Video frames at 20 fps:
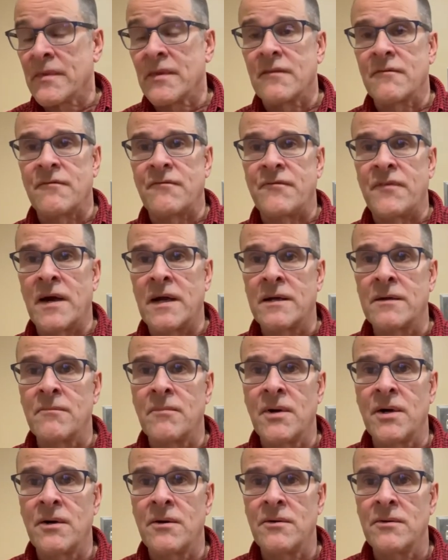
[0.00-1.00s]

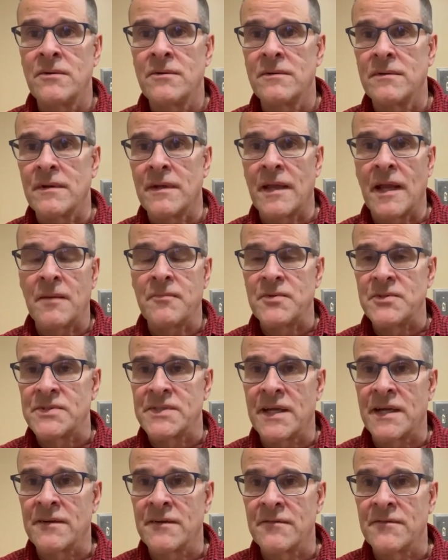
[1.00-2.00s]
Fireball and apple
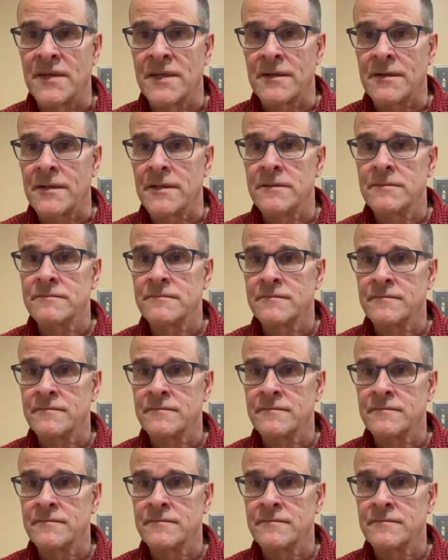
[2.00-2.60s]
cider vinegar,